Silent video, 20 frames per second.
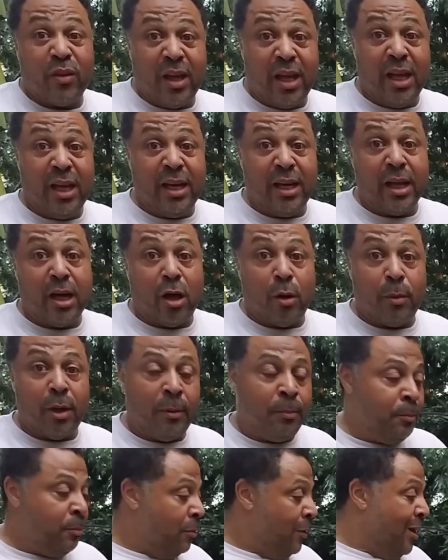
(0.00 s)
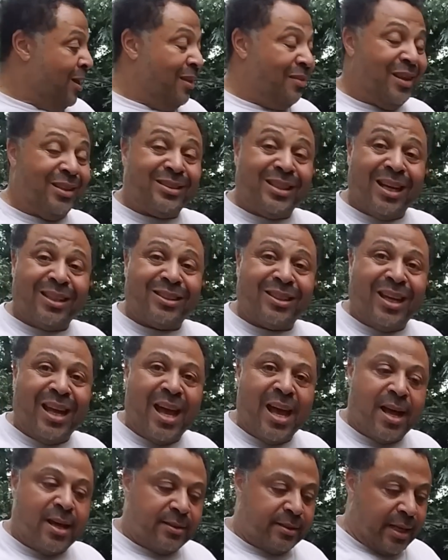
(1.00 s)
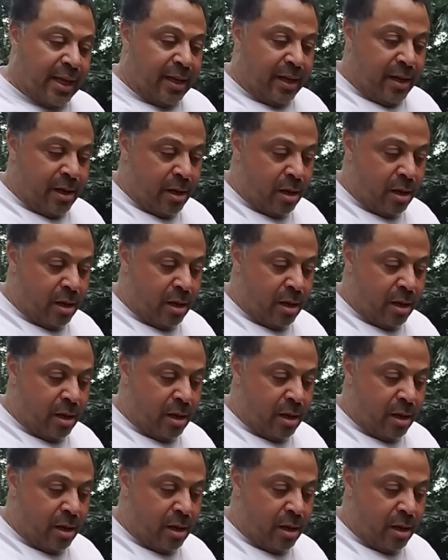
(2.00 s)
heating element. This actually has a